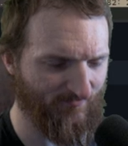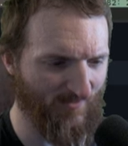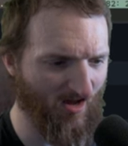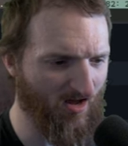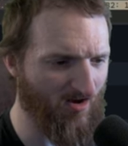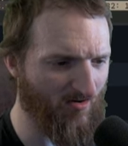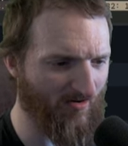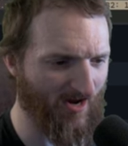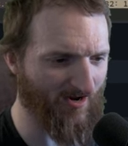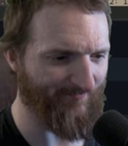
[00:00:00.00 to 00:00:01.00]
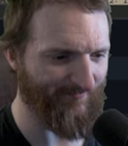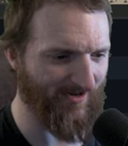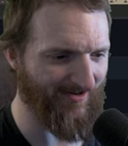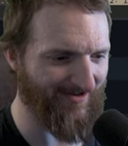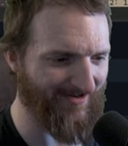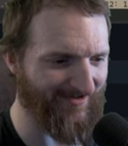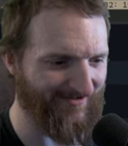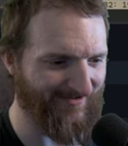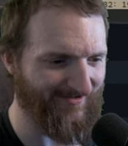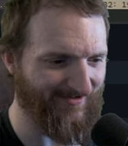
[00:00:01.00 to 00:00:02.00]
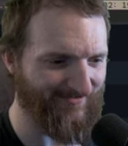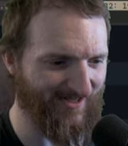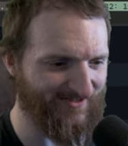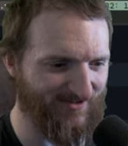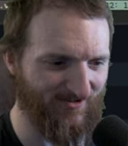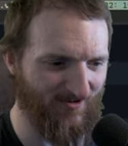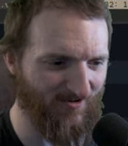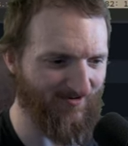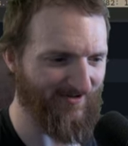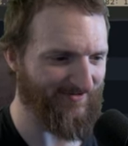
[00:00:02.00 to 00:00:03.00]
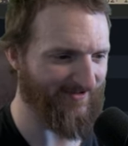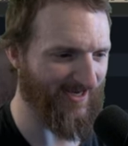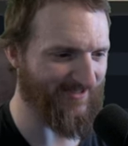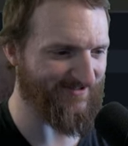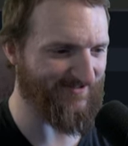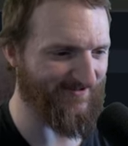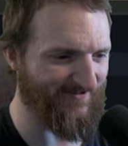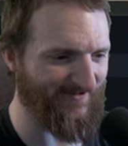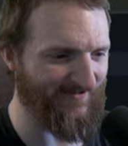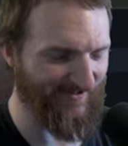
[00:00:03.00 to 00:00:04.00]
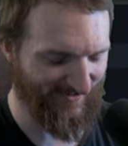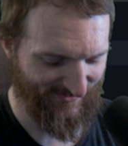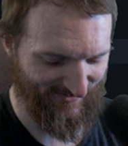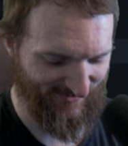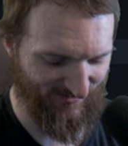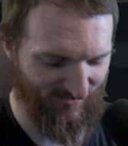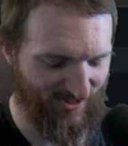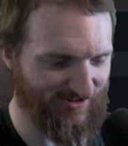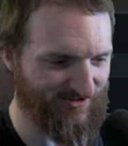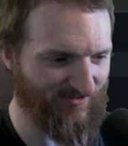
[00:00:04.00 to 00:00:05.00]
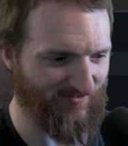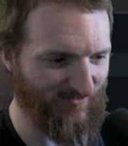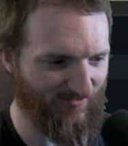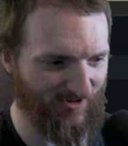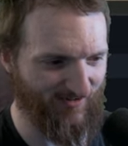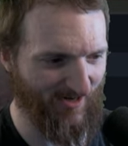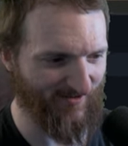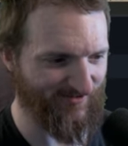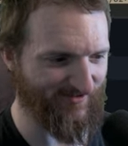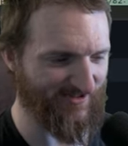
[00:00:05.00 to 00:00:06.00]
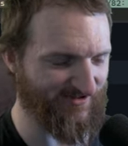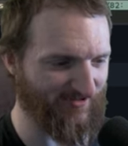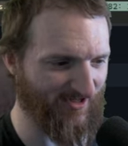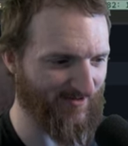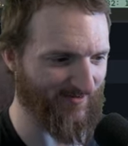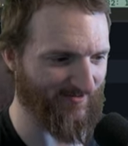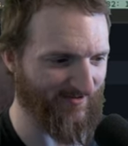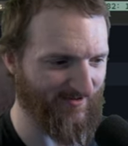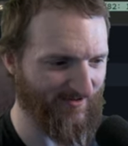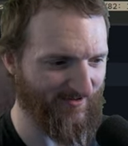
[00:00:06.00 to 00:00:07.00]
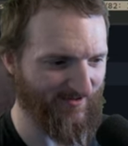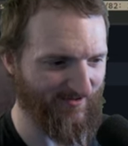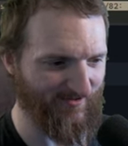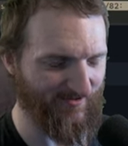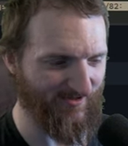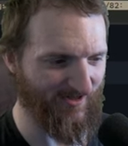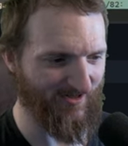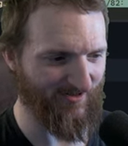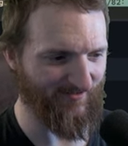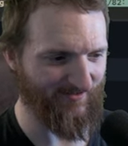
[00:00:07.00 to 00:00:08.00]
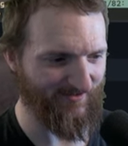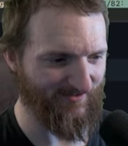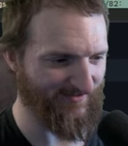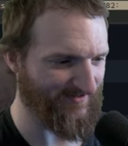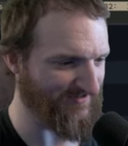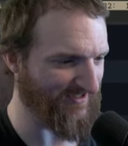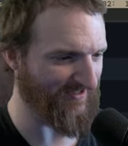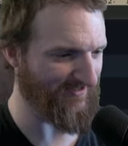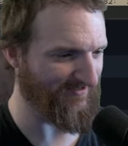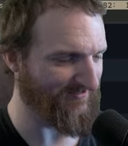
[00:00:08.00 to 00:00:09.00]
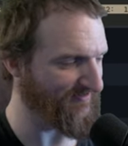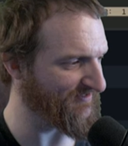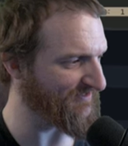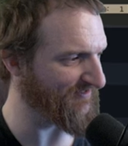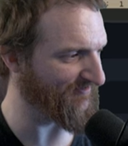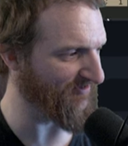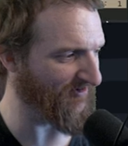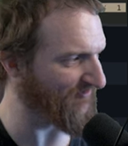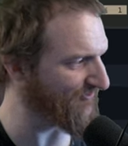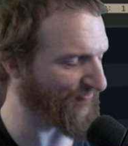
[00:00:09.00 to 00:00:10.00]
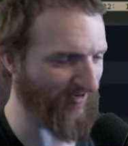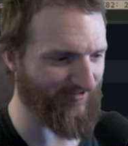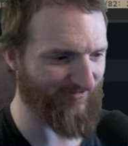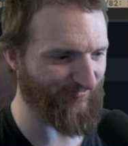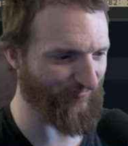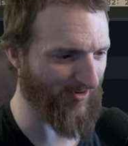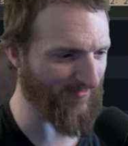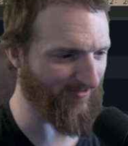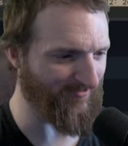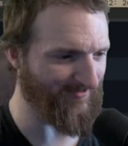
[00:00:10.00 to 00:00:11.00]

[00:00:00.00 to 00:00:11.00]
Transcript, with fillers: Oh, okay. That's cool. That is cool. So watch. Watch what happens when I start typing. Uh, see? You see the little, the little ripple?